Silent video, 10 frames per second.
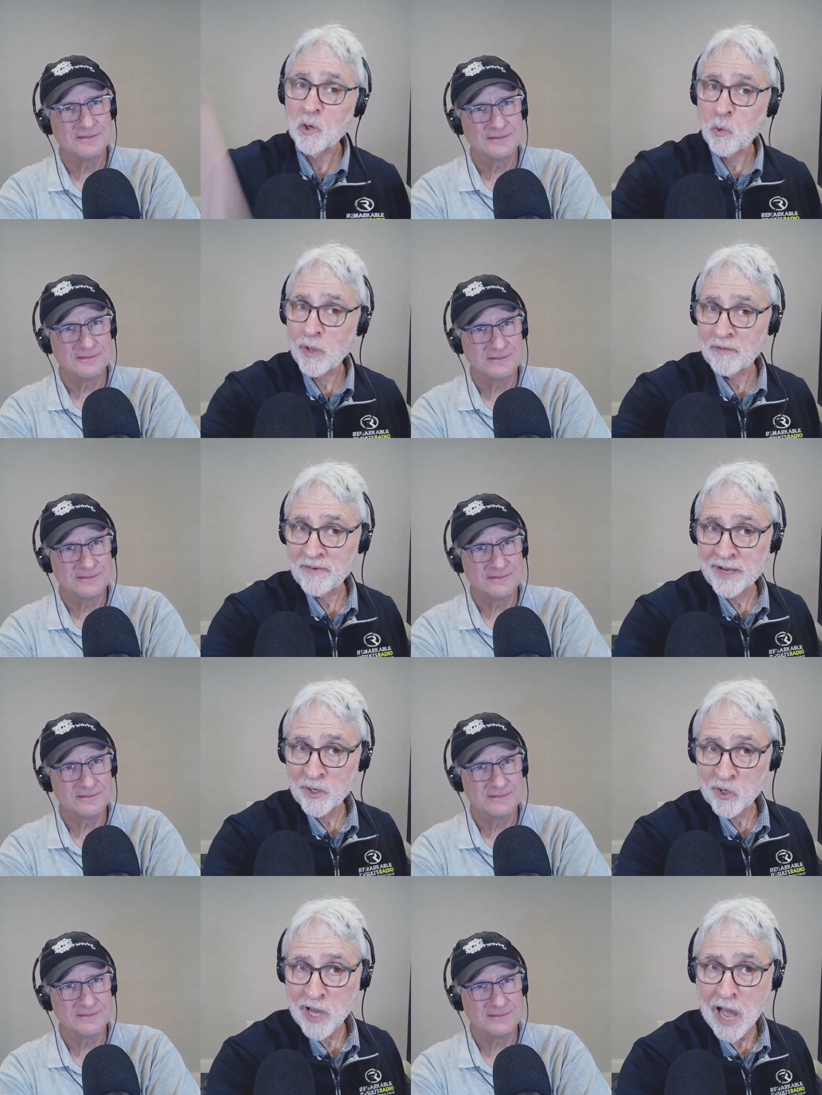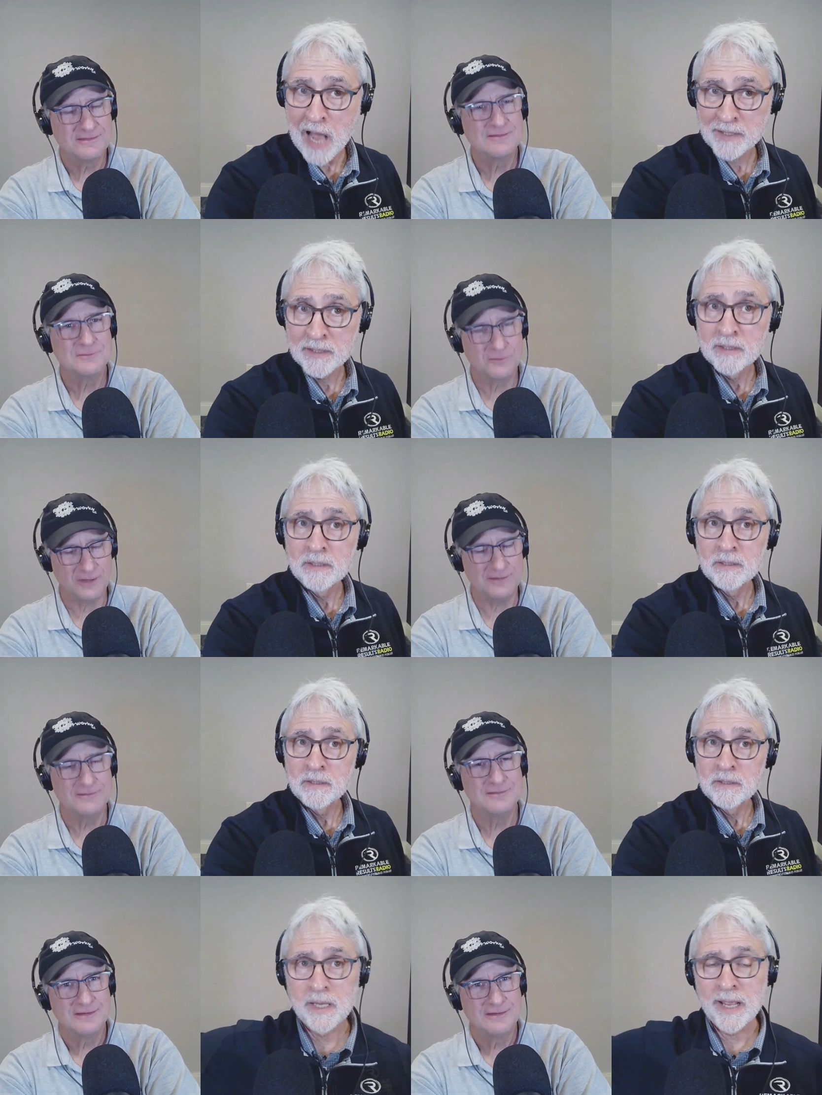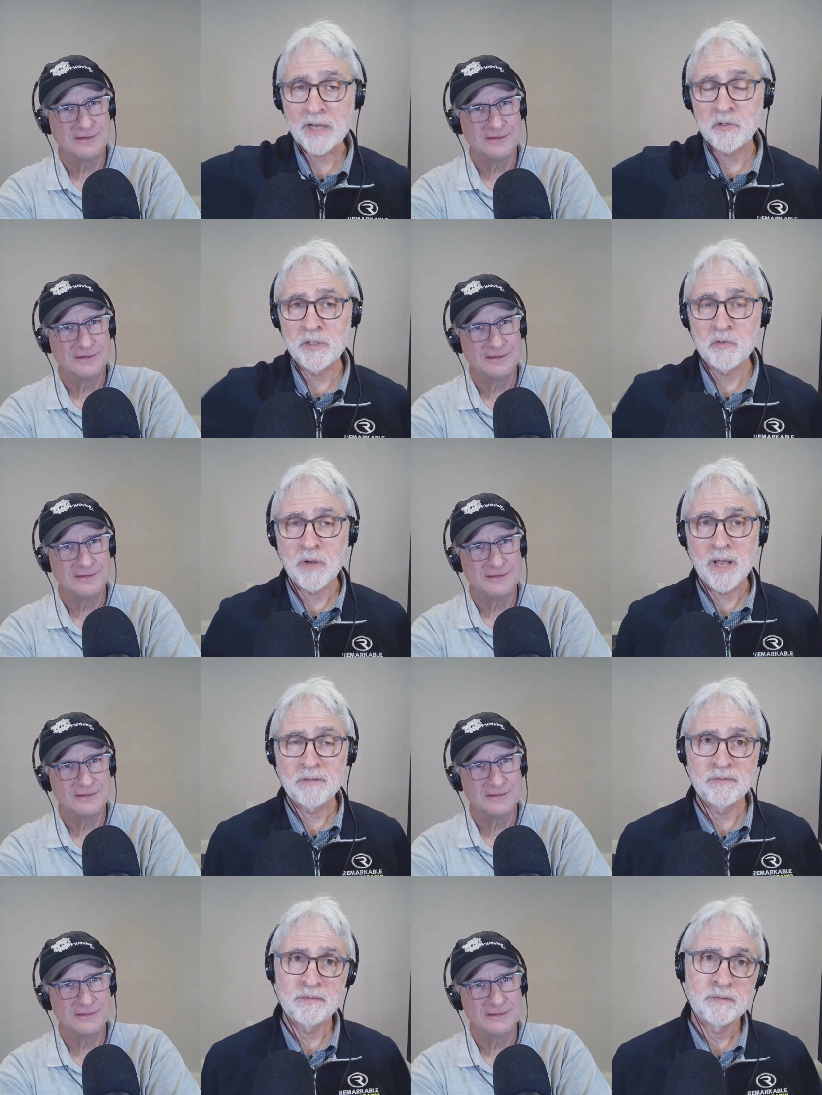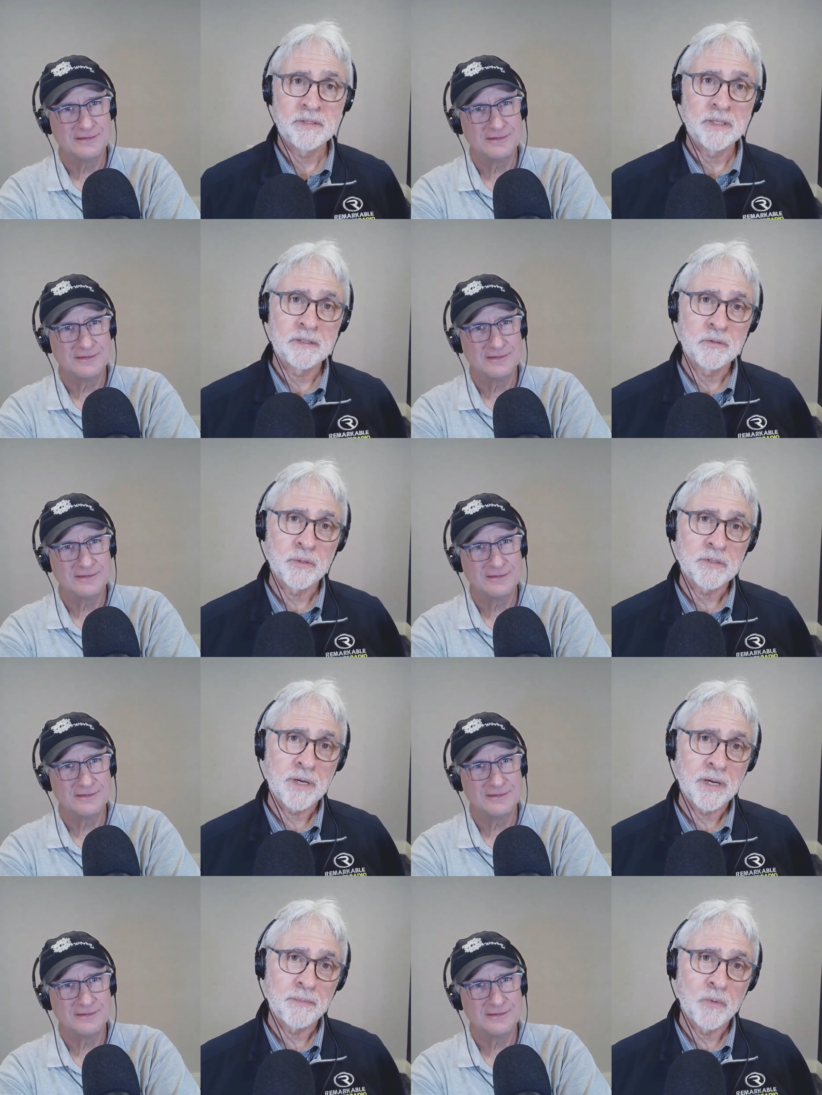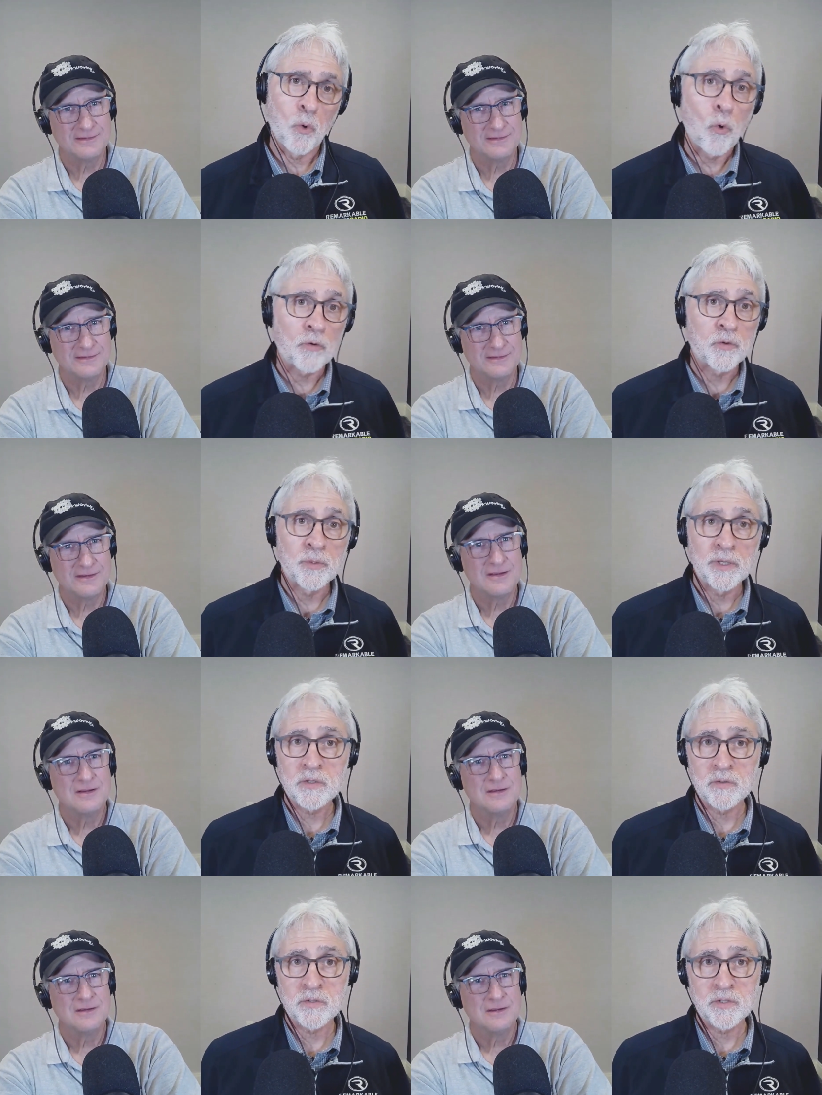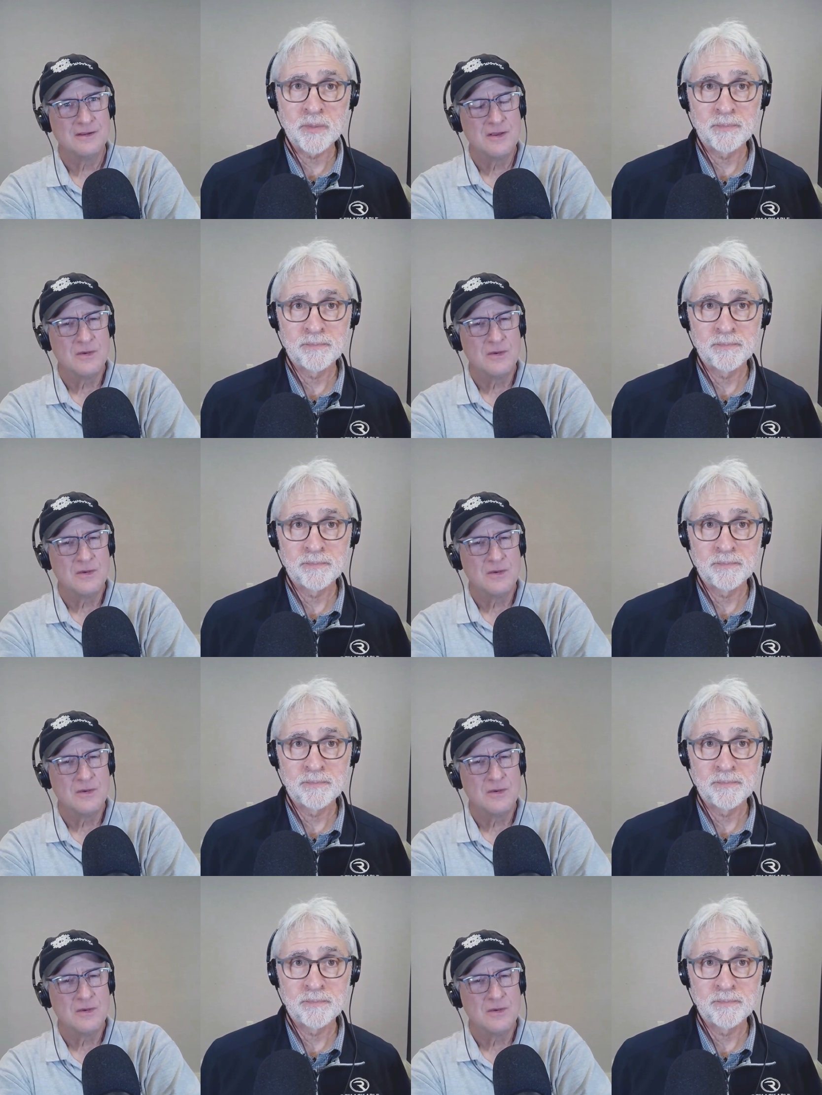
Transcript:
Speaker 1: qualified or not, right can actually drive to, to a job or to an internship.